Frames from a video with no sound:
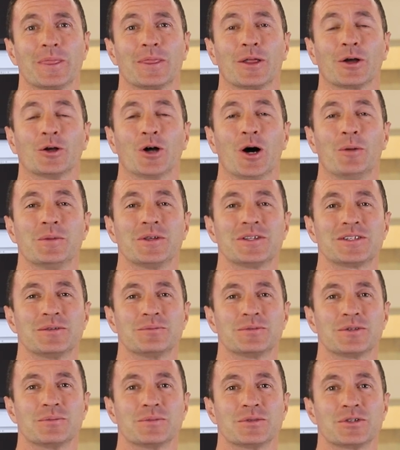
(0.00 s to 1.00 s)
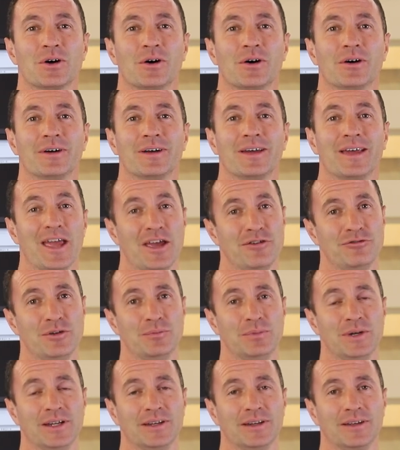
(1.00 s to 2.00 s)
The common symptoms are heavy
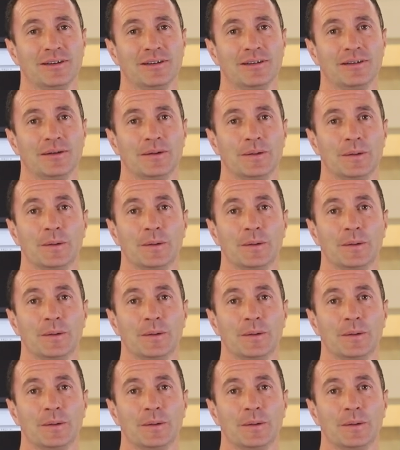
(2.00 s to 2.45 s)
bleeding,